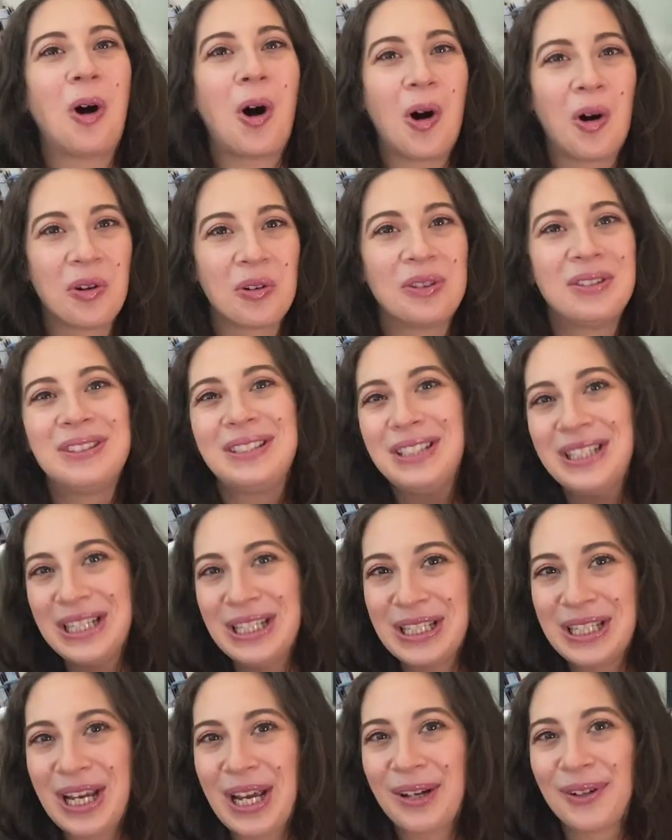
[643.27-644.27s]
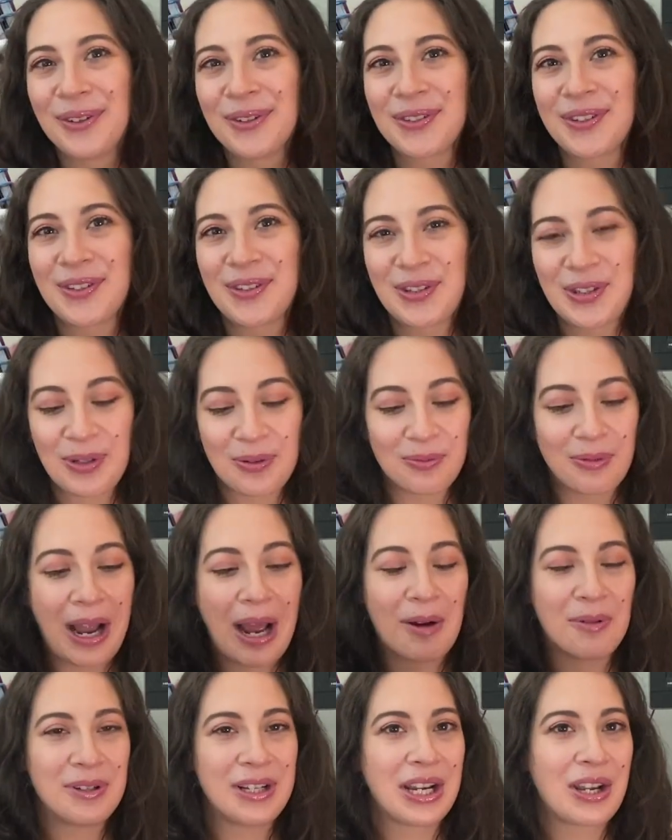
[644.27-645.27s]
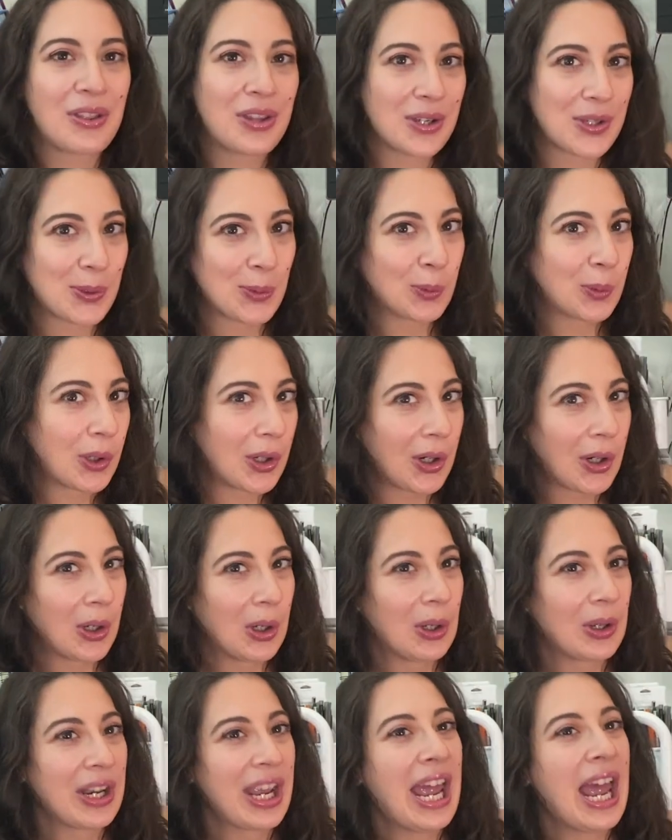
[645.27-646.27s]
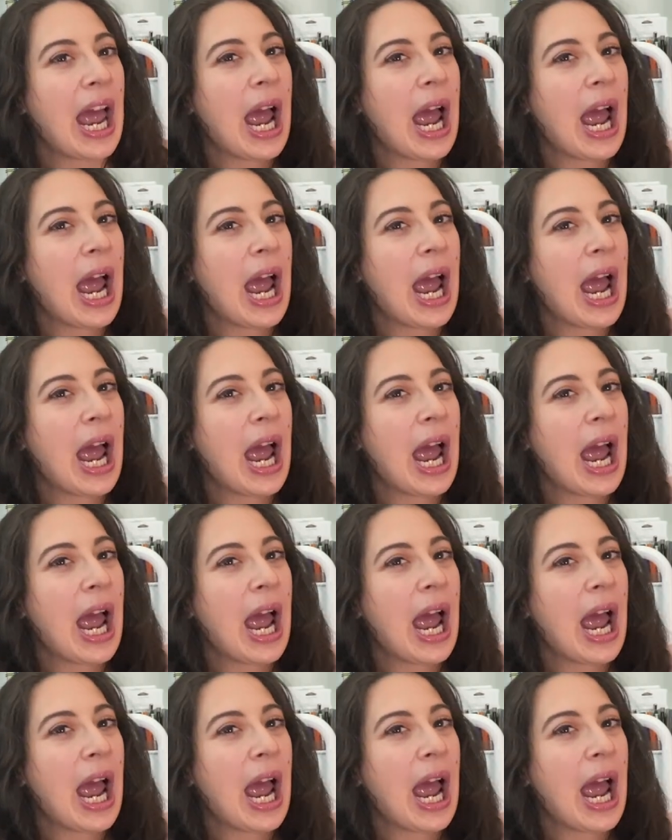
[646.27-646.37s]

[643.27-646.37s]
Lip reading: All the details surrounding this world.